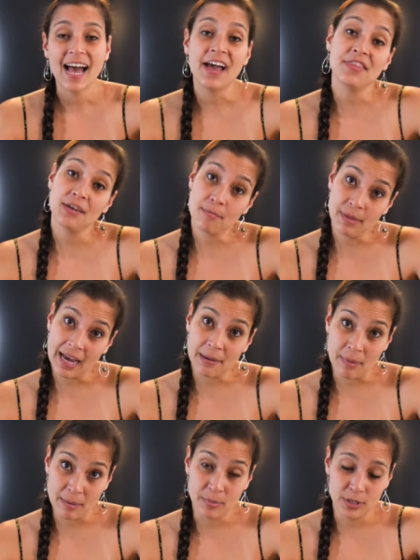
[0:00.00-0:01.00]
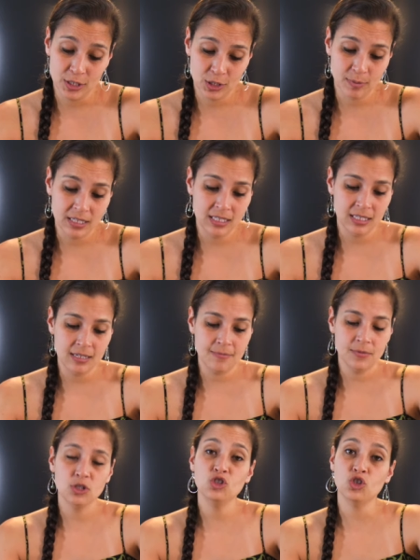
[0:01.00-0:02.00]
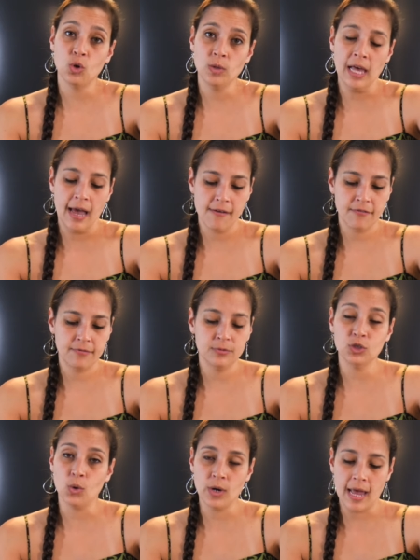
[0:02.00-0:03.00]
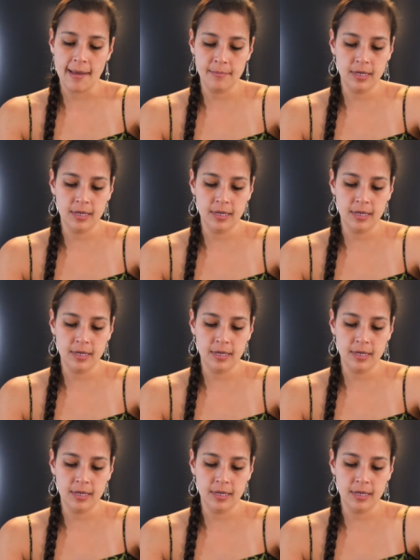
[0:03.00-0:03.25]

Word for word: I think black pepper is spicy. Don't laugh, don't at